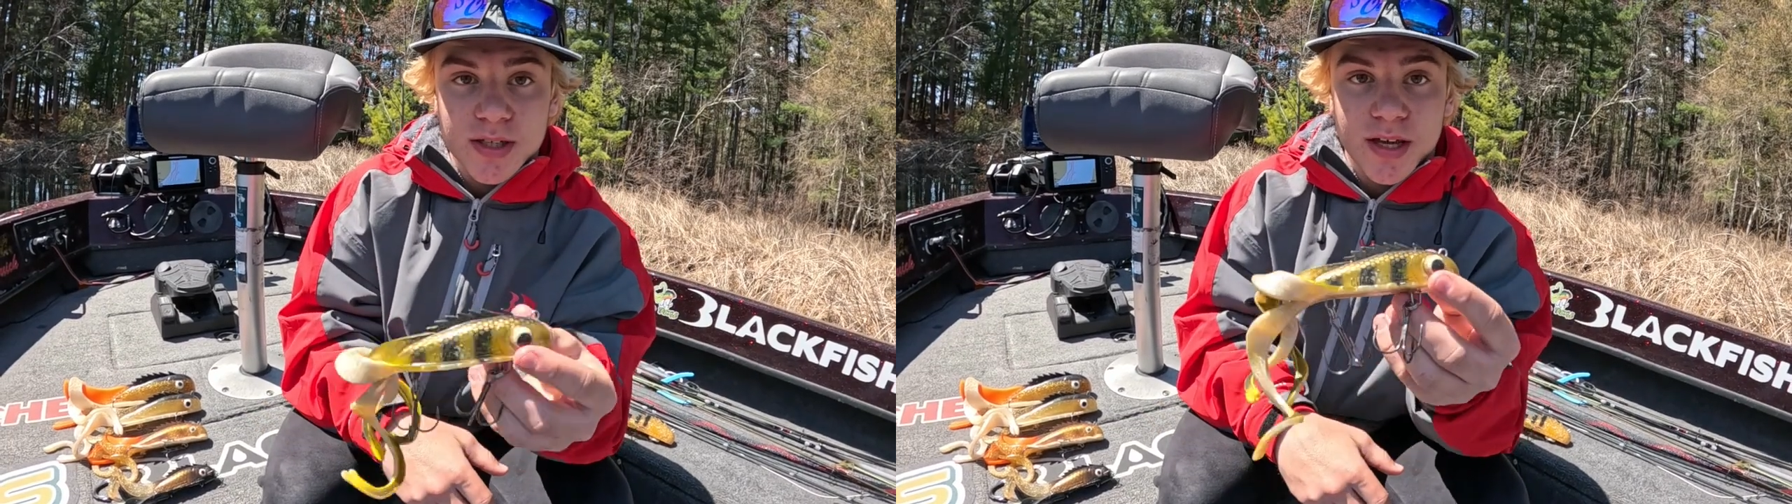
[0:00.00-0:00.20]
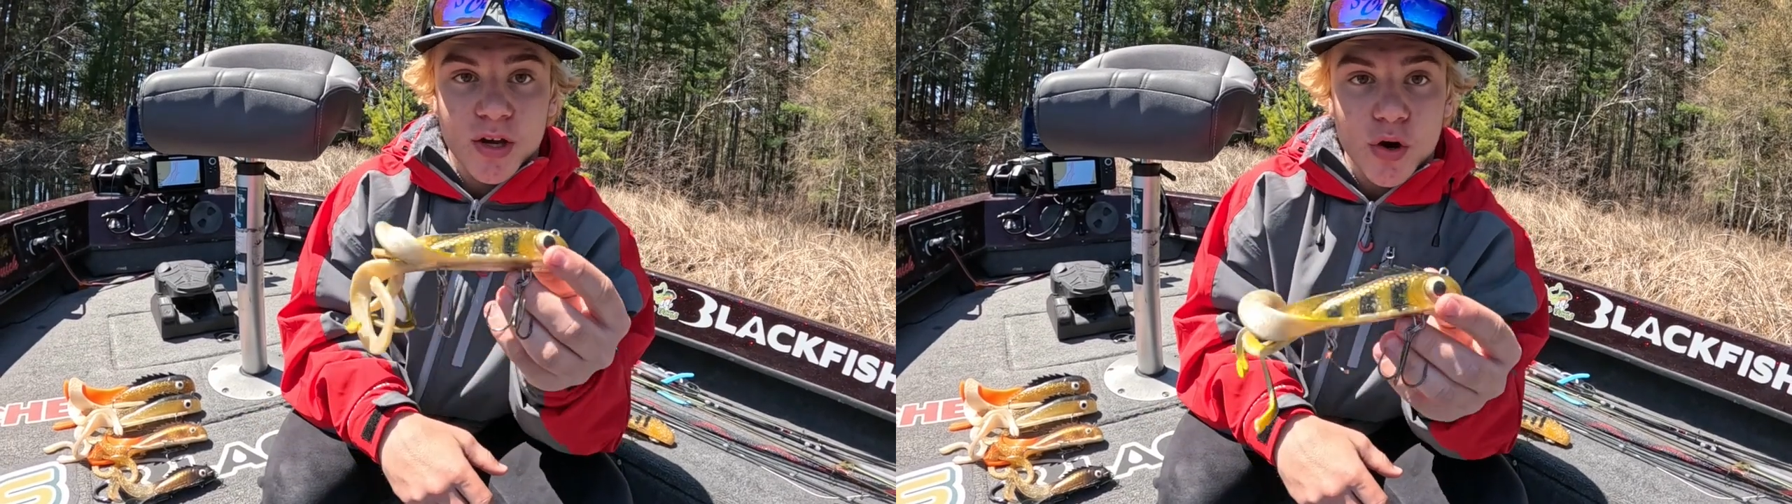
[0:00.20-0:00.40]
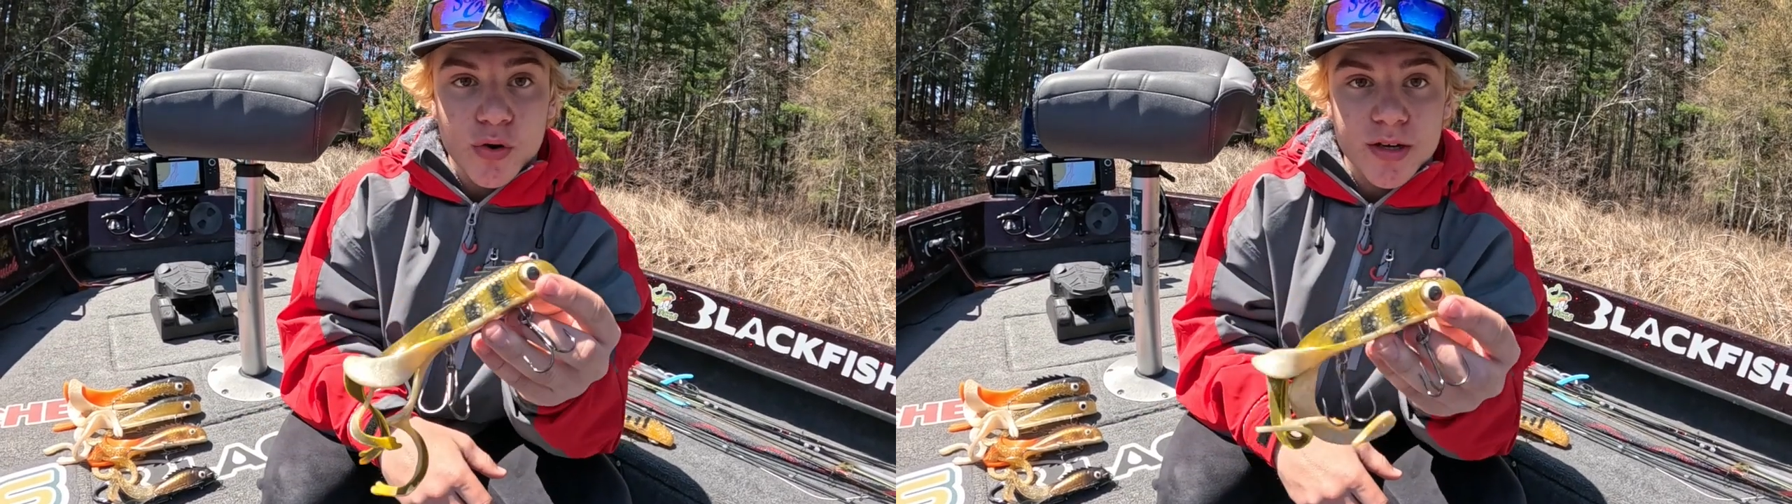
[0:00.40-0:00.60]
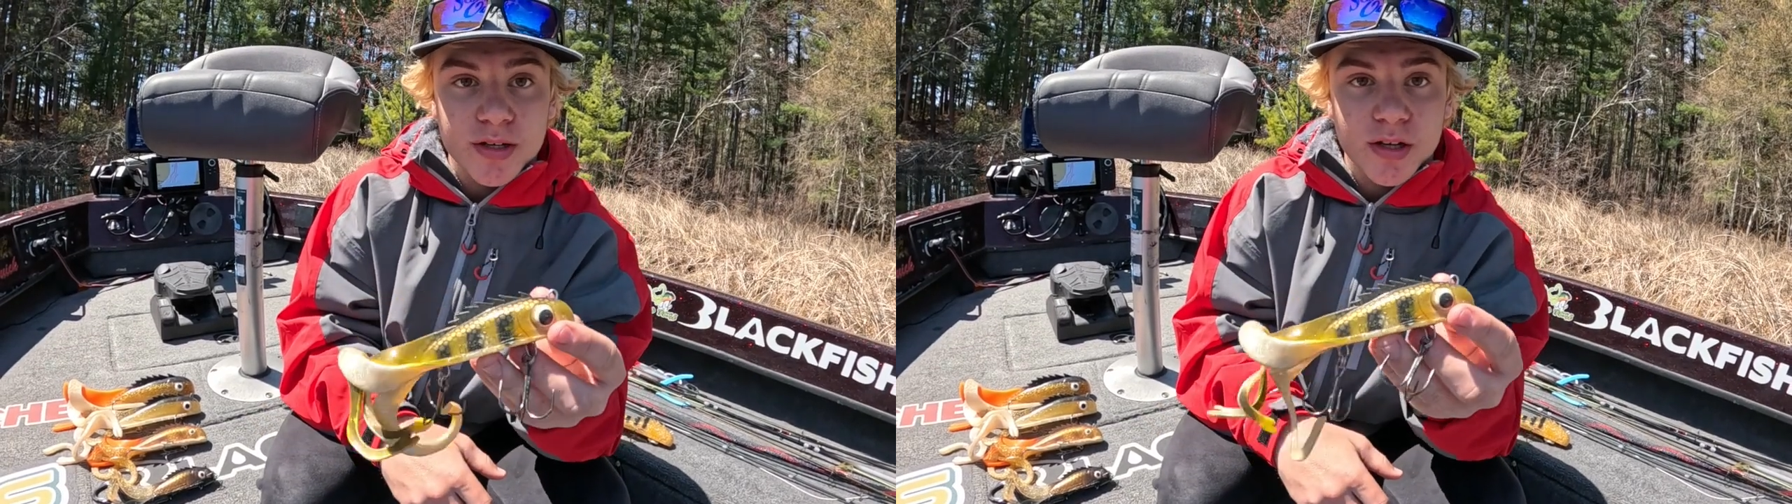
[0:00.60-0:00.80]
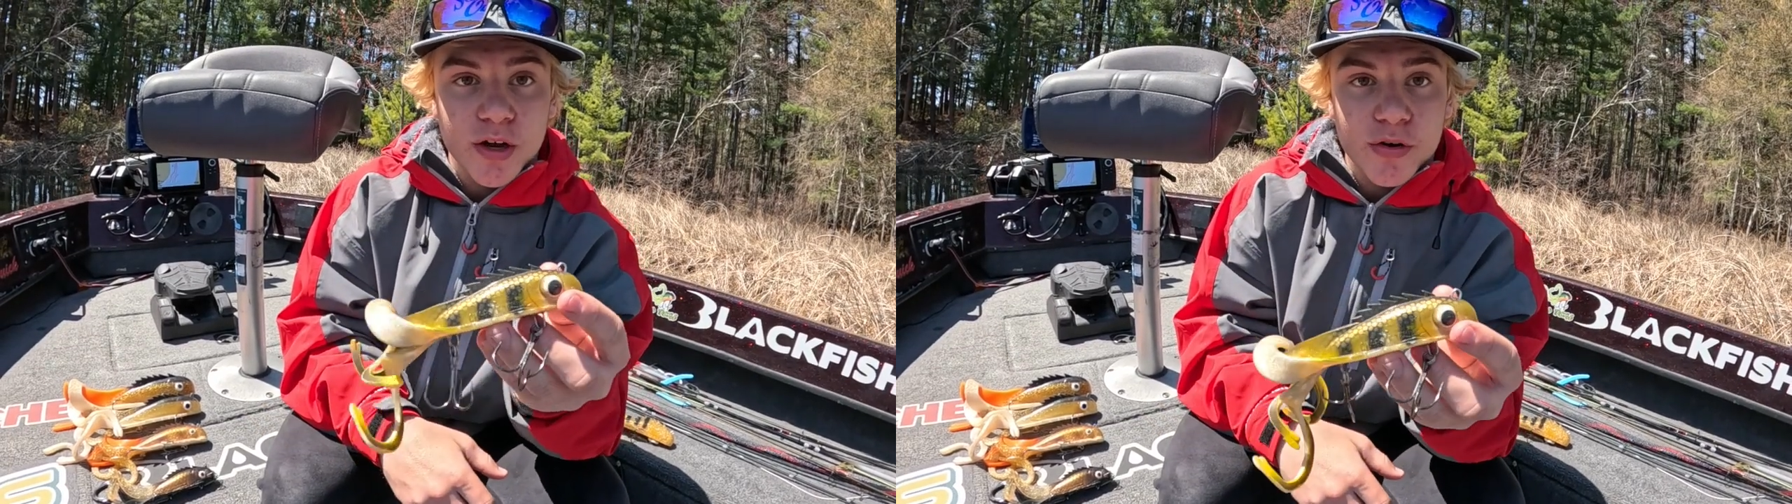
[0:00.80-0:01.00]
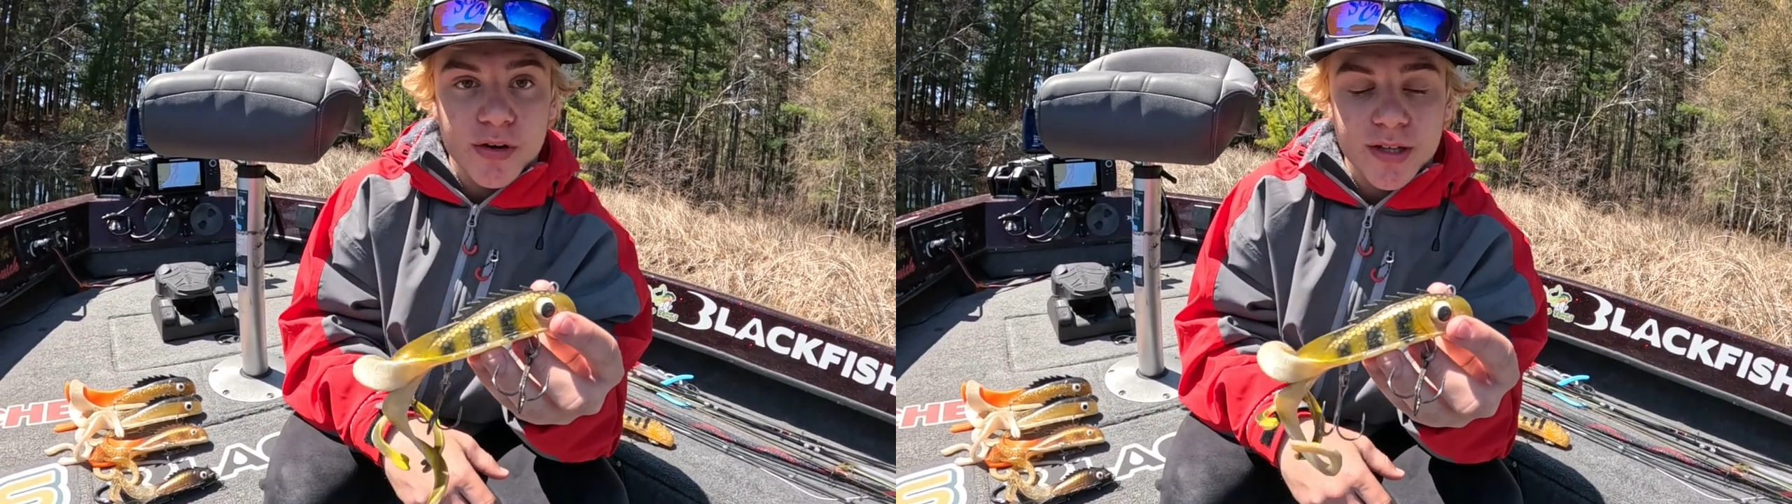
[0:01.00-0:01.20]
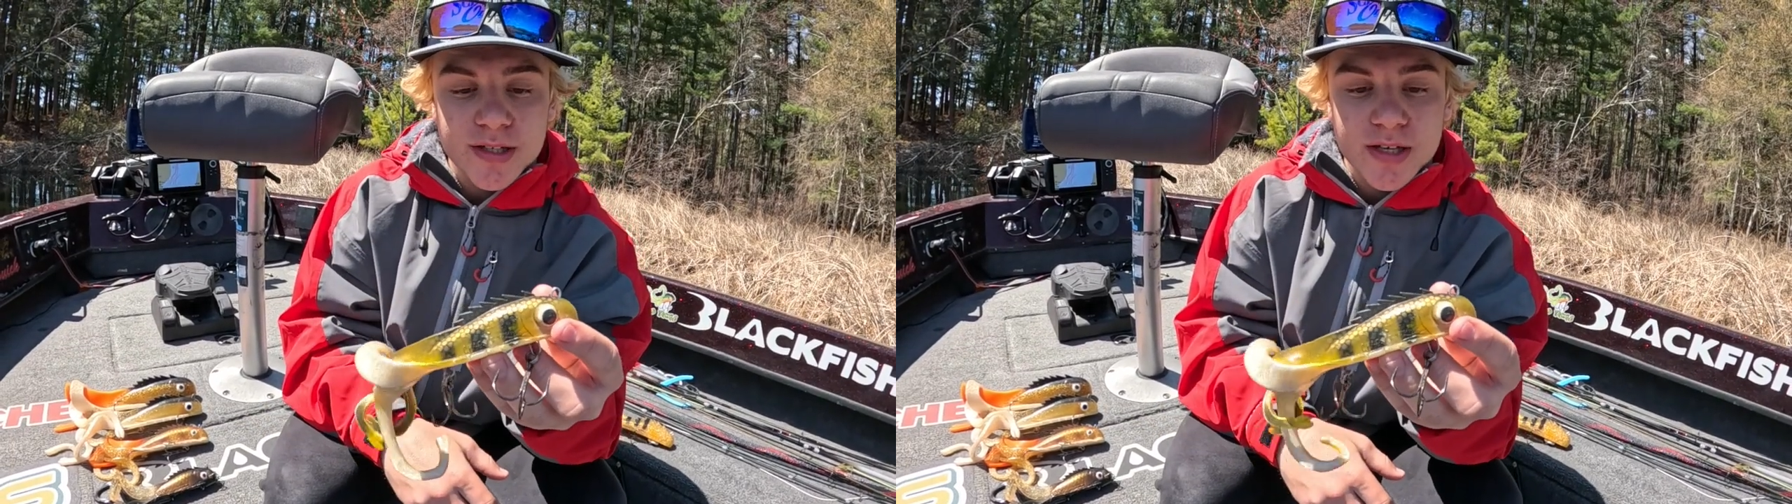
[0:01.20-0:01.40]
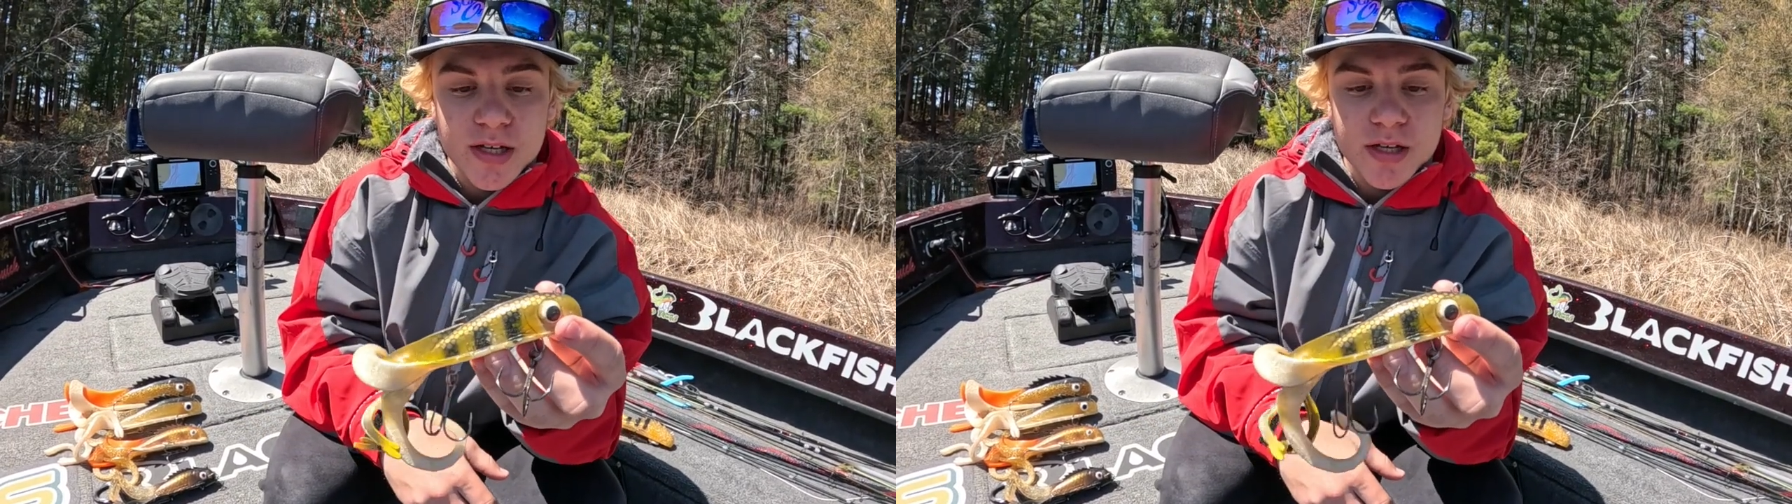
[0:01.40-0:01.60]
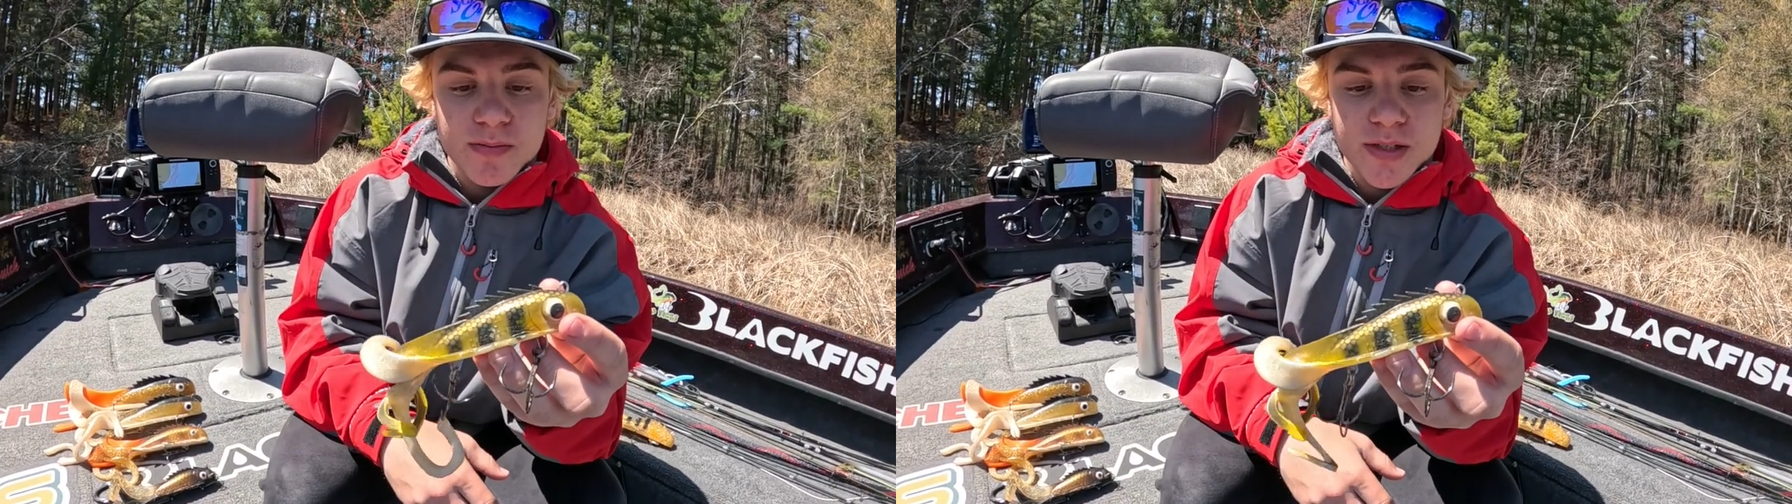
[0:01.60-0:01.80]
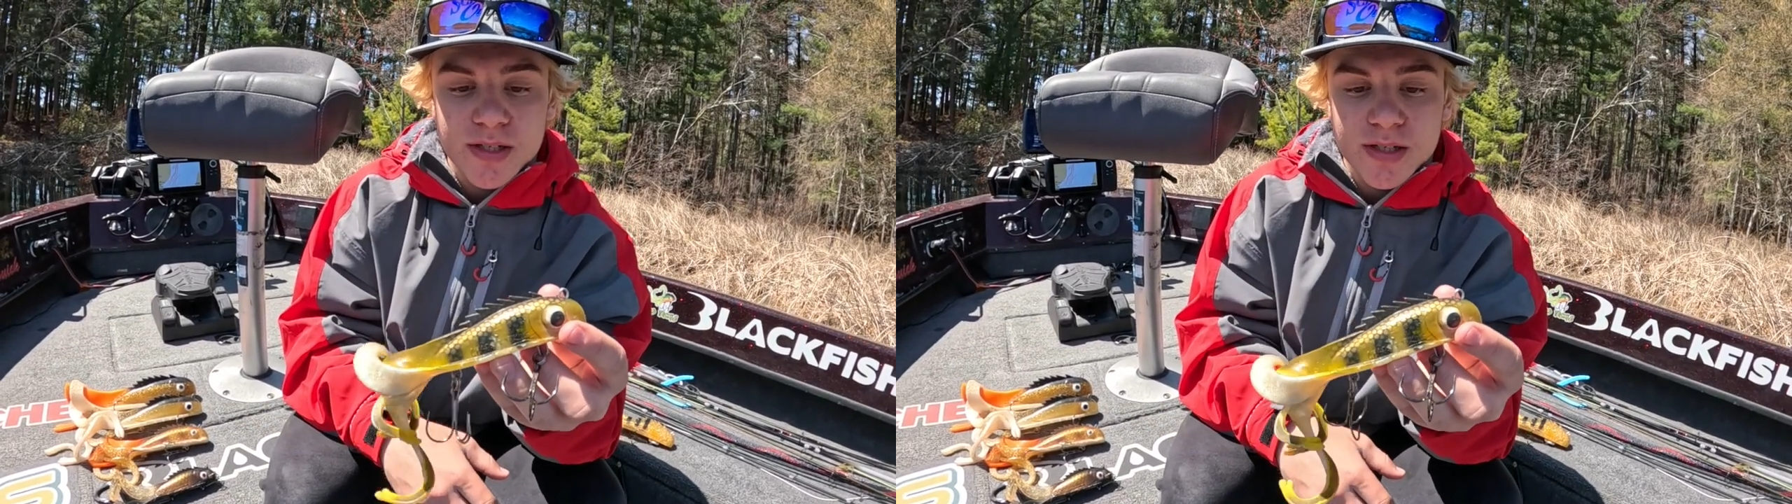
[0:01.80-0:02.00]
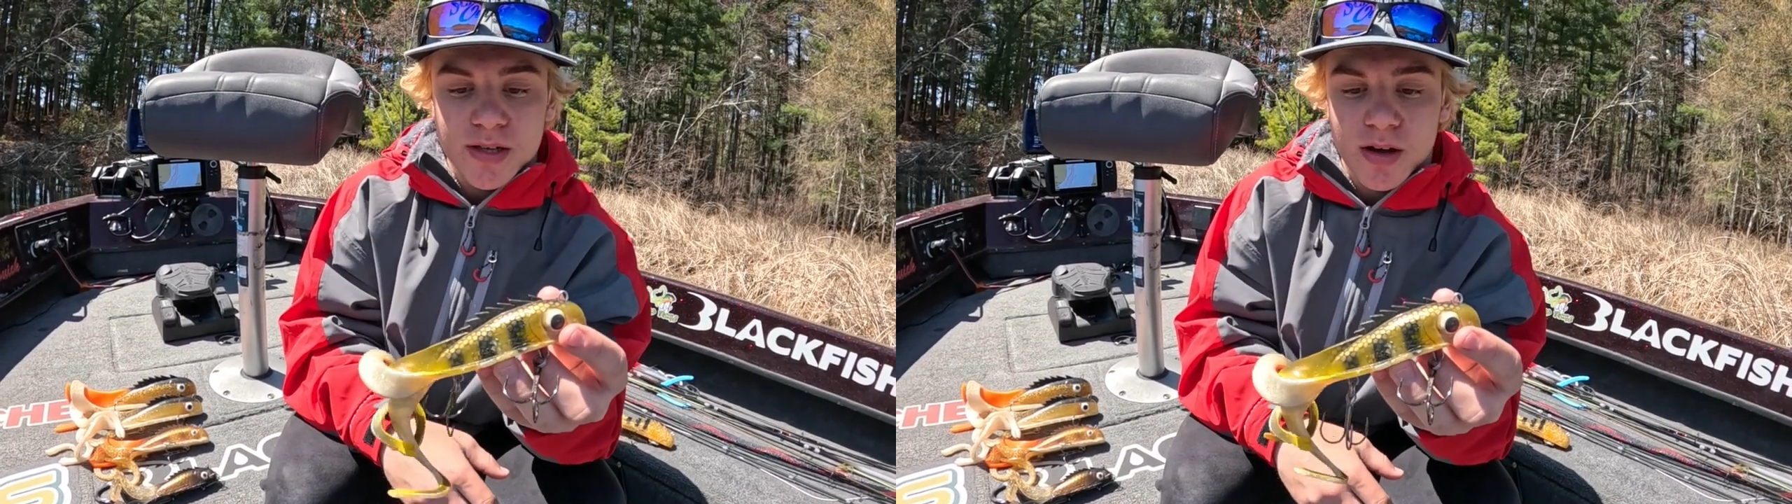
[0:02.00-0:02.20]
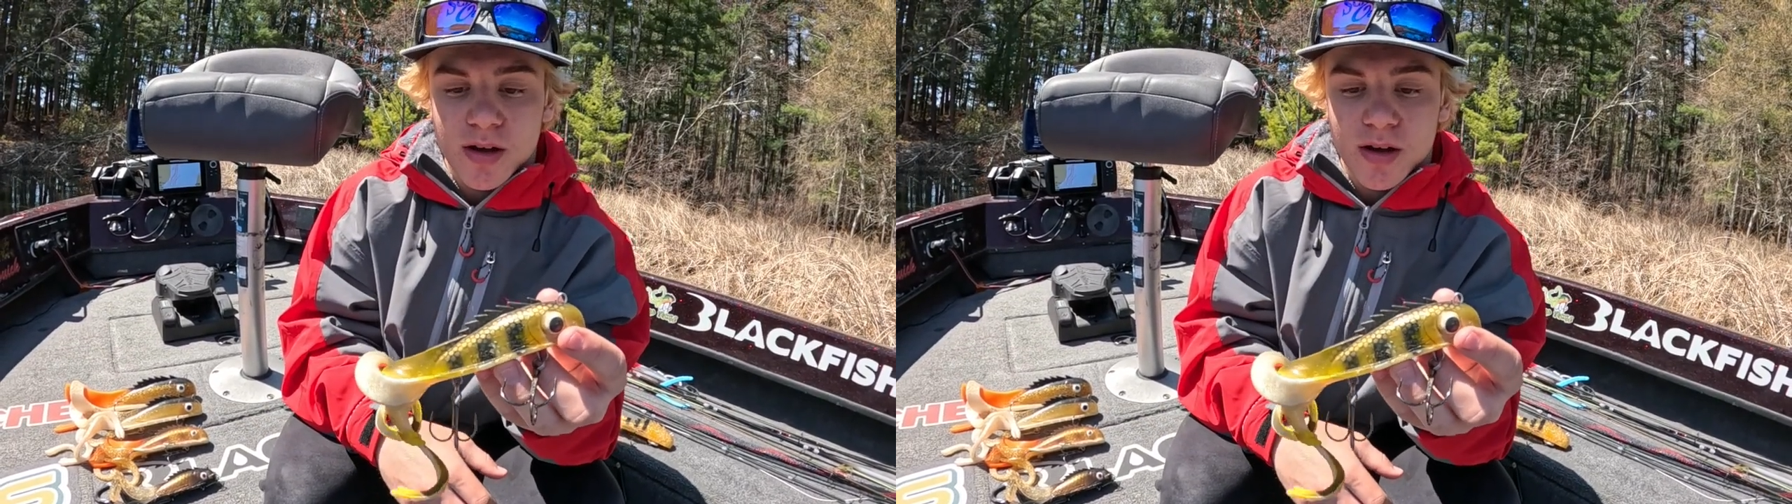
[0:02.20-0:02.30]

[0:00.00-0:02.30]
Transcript: like current seams,